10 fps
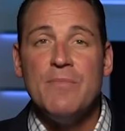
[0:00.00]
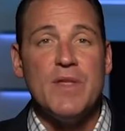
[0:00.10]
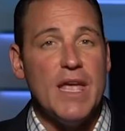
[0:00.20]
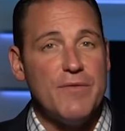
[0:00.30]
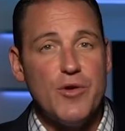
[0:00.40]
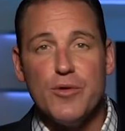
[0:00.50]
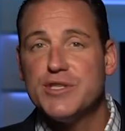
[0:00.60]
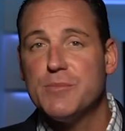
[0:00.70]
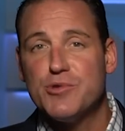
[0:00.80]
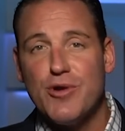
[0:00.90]
if you're a
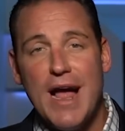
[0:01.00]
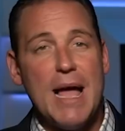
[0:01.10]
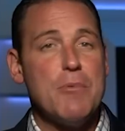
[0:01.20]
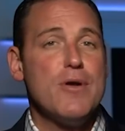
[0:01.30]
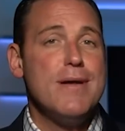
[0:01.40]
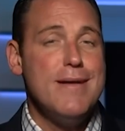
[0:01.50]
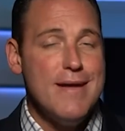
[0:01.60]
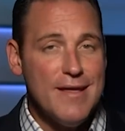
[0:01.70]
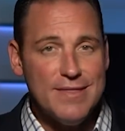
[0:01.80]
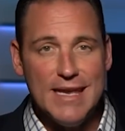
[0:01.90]
subscriber,
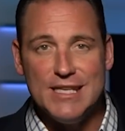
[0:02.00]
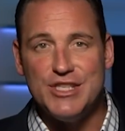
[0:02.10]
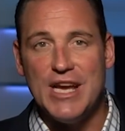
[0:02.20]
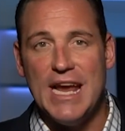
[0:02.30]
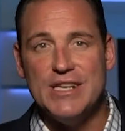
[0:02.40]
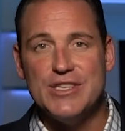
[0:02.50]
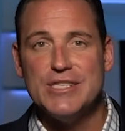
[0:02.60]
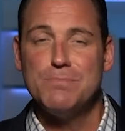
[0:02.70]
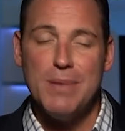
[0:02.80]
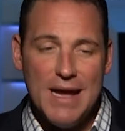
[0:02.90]
nothing changes,
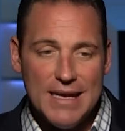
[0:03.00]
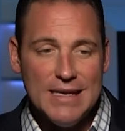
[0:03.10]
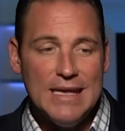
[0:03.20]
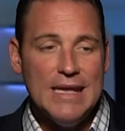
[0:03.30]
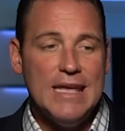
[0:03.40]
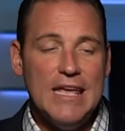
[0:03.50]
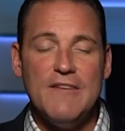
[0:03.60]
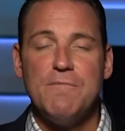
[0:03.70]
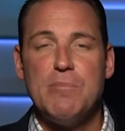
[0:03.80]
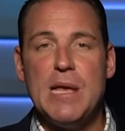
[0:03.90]
but
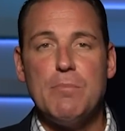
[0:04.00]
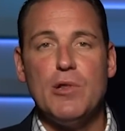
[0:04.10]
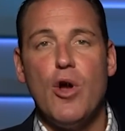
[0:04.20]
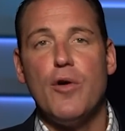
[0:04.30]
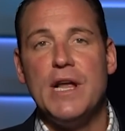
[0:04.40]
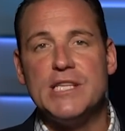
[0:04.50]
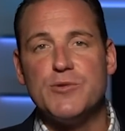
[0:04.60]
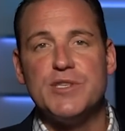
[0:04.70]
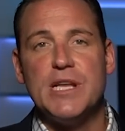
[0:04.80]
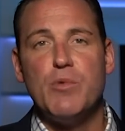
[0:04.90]
if people are
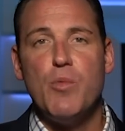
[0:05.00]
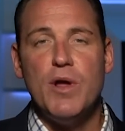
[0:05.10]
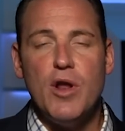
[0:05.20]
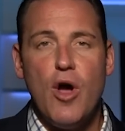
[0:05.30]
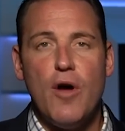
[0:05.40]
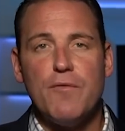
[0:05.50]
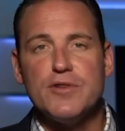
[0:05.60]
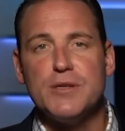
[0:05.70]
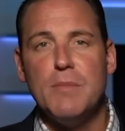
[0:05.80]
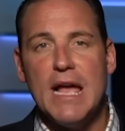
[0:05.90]
interested, we wanted to offer
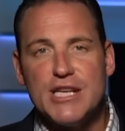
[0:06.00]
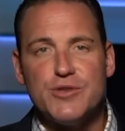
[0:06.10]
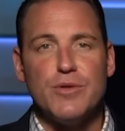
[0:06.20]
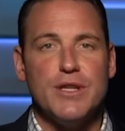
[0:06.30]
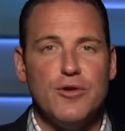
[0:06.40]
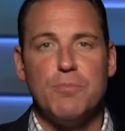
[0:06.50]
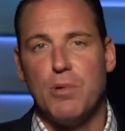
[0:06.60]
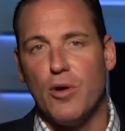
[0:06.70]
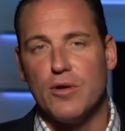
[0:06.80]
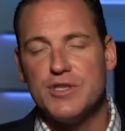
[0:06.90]
some extra little
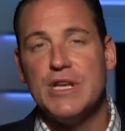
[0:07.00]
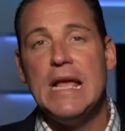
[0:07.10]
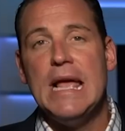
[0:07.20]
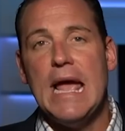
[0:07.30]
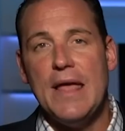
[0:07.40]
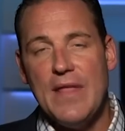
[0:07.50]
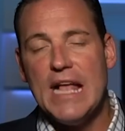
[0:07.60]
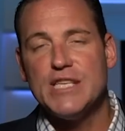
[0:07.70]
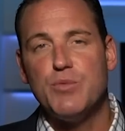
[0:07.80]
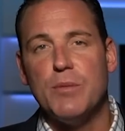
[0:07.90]
perks, and
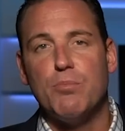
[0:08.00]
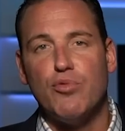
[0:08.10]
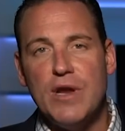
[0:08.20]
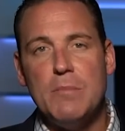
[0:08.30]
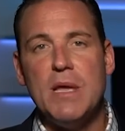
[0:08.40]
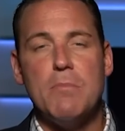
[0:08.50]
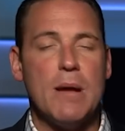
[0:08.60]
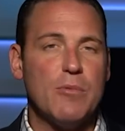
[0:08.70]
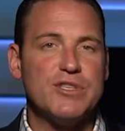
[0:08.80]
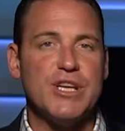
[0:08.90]
that's what premium
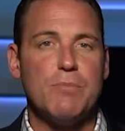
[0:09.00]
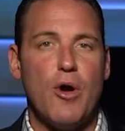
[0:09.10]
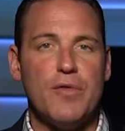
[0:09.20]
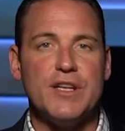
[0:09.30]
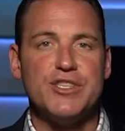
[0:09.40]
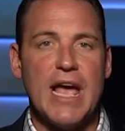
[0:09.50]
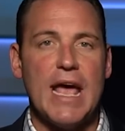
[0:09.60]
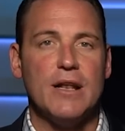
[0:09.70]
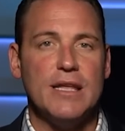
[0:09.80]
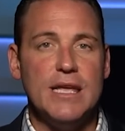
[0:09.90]
membership on the
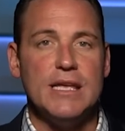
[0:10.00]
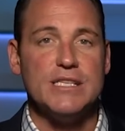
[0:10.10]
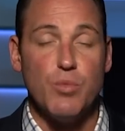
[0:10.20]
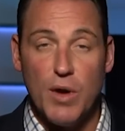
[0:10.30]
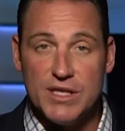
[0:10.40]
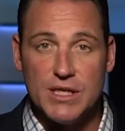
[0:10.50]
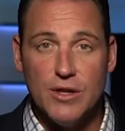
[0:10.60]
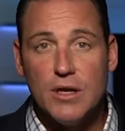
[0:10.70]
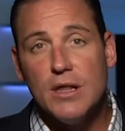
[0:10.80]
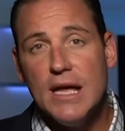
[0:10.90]
channel is. What does it
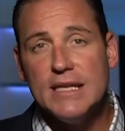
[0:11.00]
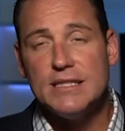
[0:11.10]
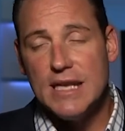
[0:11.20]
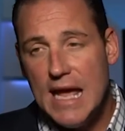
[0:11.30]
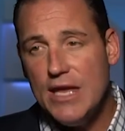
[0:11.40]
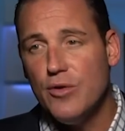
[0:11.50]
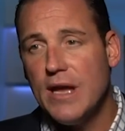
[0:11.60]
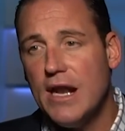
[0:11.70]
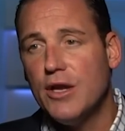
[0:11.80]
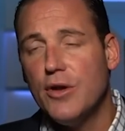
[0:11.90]
look like? Today you'll
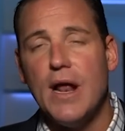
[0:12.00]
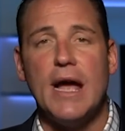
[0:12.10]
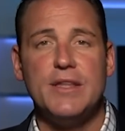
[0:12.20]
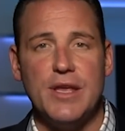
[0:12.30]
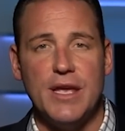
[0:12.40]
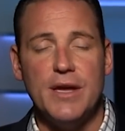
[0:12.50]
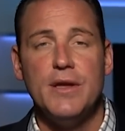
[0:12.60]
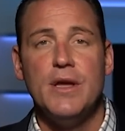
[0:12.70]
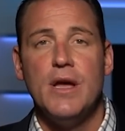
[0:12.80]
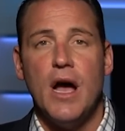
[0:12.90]
get a good idea
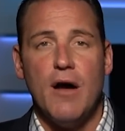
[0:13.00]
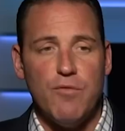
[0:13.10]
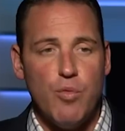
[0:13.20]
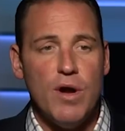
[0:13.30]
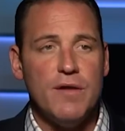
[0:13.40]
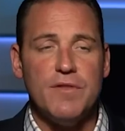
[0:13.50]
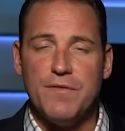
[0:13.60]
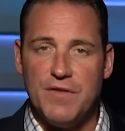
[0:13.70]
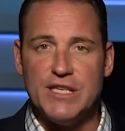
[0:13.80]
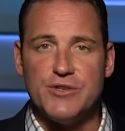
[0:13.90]
of one of the
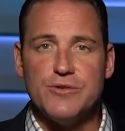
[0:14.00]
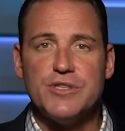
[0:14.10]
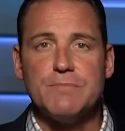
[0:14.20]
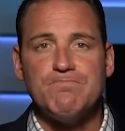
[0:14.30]
features,